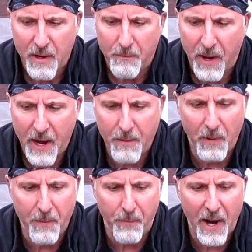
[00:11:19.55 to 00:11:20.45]
man,
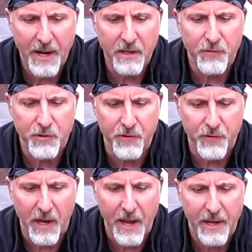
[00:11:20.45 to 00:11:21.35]
my body is
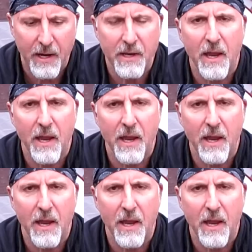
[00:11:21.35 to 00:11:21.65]
just aching.